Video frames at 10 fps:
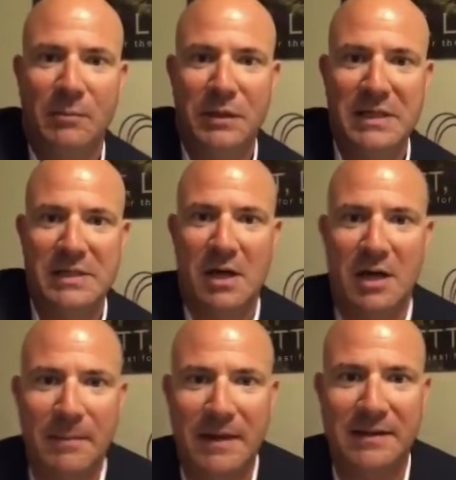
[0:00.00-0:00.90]
Please
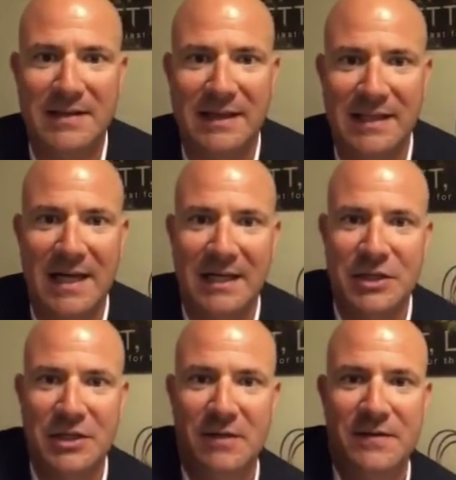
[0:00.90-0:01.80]
talk about the tectonic
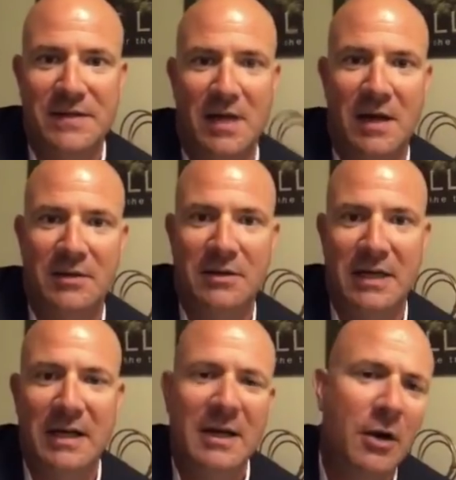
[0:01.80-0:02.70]
shifts
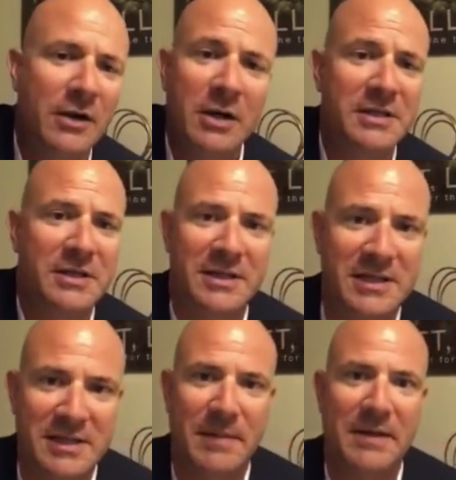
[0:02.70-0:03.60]
underneath. No, enough
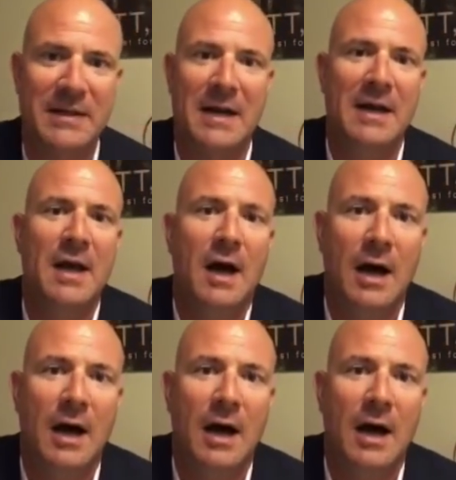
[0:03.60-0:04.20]
seriousness about that.